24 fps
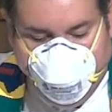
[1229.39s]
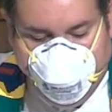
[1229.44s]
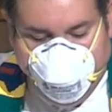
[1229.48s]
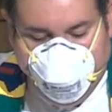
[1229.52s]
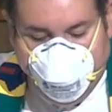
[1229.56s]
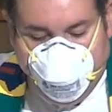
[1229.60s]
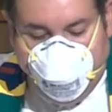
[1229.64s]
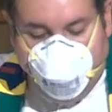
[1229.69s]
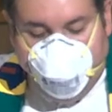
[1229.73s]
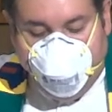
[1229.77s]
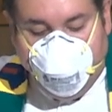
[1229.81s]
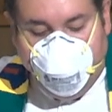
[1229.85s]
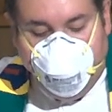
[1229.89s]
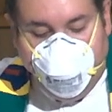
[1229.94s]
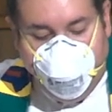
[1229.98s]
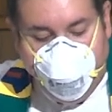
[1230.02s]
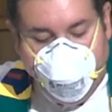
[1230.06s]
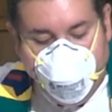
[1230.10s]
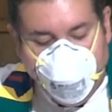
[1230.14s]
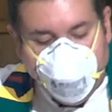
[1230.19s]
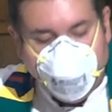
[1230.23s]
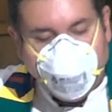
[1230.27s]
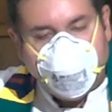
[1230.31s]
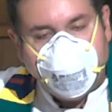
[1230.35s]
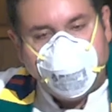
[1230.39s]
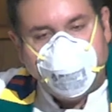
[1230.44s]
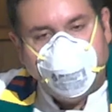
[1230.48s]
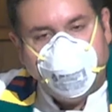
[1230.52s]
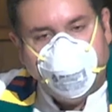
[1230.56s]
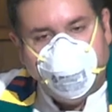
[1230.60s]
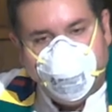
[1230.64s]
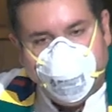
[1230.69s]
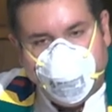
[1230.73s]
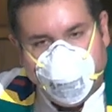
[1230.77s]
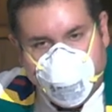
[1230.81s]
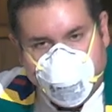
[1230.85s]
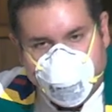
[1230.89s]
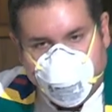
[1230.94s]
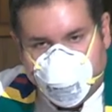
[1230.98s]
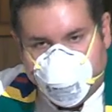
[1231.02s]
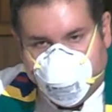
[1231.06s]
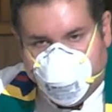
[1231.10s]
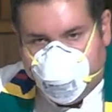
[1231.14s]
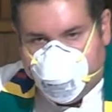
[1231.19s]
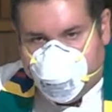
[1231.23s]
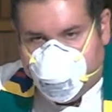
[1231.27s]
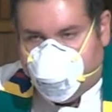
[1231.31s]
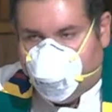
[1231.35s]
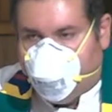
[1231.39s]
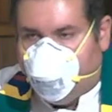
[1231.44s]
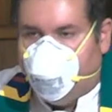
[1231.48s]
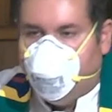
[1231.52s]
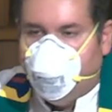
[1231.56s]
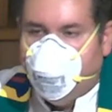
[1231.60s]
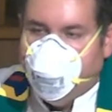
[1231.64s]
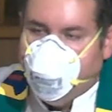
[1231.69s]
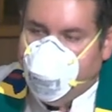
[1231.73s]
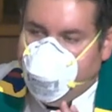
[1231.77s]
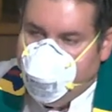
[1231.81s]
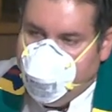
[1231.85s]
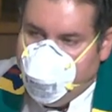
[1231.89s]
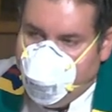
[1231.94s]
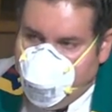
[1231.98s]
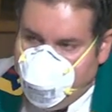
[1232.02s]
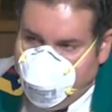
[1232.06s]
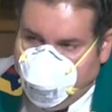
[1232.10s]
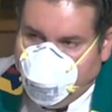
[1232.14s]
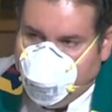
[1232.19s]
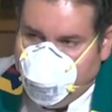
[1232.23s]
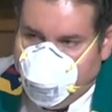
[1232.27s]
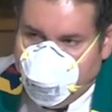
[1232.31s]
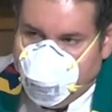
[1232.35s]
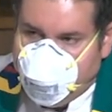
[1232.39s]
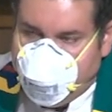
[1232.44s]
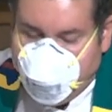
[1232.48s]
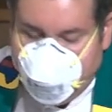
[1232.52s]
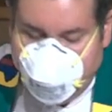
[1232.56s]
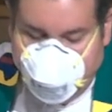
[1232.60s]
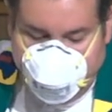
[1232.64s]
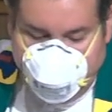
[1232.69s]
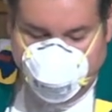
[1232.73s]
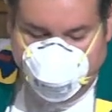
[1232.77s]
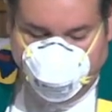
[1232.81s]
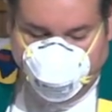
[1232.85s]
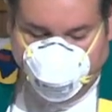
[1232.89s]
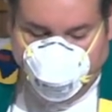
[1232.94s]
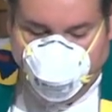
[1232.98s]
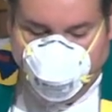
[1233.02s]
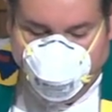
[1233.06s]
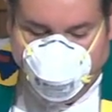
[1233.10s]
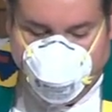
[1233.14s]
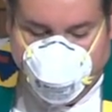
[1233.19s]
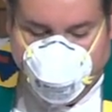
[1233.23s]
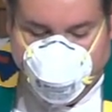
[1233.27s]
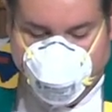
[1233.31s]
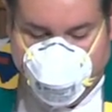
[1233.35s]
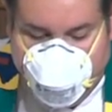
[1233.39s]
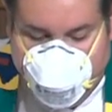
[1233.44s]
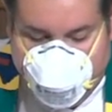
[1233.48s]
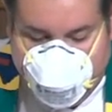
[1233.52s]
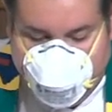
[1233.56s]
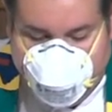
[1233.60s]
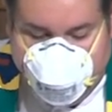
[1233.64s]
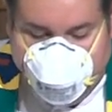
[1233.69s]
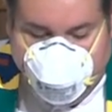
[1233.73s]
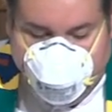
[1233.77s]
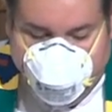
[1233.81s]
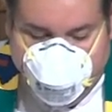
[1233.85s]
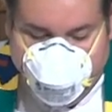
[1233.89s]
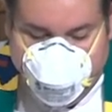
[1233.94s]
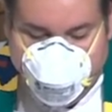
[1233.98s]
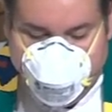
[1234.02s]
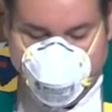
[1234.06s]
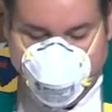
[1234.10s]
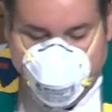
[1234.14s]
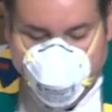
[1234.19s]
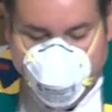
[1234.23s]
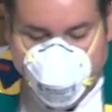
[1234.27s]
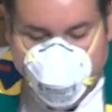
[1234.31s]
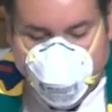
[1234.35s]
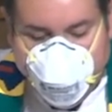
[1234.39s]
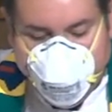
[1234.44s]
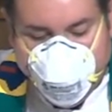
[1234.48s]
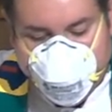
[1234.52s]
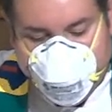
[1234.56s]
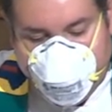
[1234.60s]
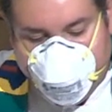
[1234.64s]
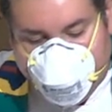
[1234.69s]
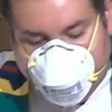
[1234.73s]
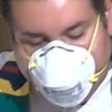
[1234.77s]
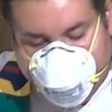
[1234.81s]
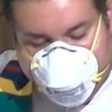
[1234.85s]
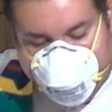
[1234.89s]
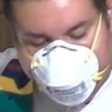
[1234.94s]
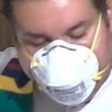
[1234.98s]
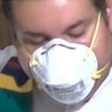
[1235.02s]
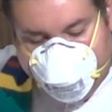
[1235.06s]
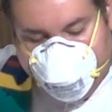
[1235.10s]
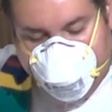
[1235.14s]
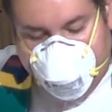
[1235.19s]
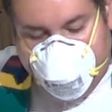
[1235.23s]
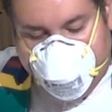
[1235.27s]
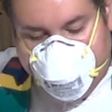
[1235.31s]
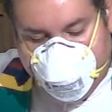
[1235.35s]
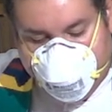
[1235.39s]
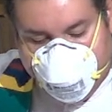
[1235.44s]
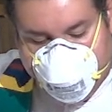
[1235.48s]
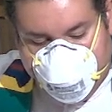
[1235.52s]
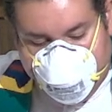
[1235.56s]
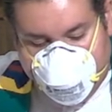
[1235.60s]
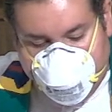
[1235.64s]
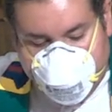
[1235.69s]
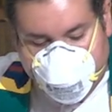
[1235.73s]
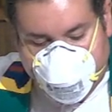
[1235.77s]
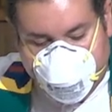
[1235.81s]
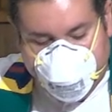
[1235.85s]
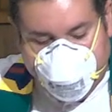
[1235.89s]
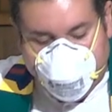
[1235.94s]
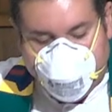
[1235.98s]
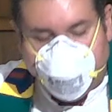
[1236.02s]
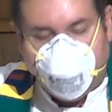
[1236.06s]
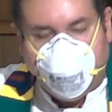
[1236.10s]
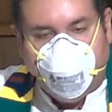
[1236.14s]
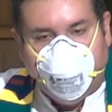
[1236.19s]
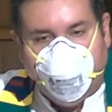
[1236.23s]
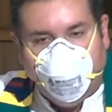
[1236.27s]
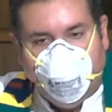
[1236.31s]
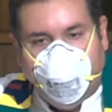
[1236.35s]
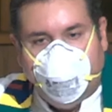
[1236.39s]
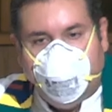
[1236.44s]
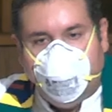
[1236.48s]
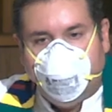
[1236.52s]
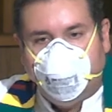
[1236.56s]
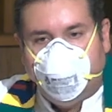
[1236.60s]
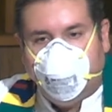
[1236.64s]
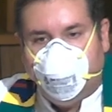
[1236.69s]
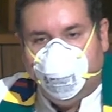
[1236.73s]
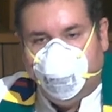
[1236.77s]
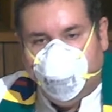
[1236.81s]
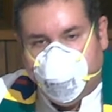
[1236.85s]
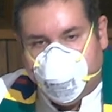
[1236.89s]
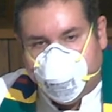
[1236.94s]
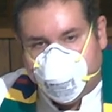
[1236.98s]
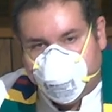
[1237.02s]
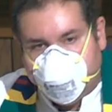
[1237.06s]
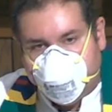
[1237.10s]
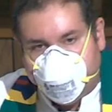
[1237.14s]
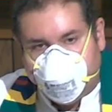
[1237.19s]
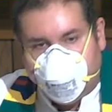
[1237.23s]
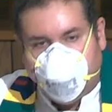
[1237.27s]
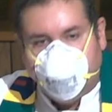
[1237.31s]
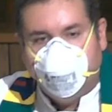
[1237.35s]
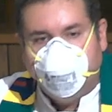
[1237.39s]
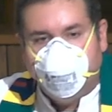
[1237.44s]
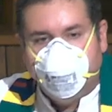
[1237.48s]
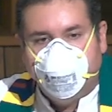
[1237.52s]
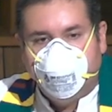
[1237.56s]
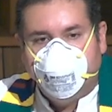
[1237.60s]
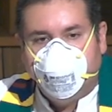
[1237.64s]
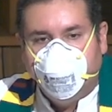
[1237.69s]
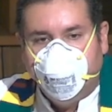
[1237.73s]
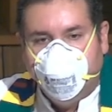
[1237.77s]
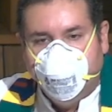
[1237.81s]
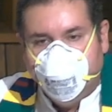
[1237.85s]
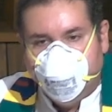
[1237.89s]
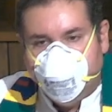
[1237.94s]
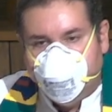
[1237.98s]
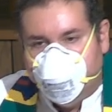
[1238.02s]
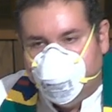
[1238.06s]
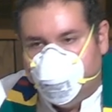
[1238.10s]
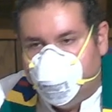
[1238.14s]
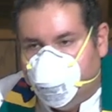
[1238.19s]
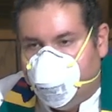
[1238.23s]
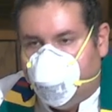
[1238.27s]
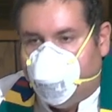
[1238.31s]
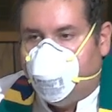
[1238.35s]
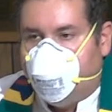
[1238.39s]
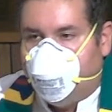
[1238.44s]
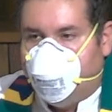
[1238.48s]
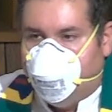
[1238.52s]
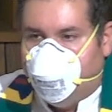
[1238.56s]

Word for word: and helps the messenger, not the receiver of the message to convey the message in a way that makes sense to them.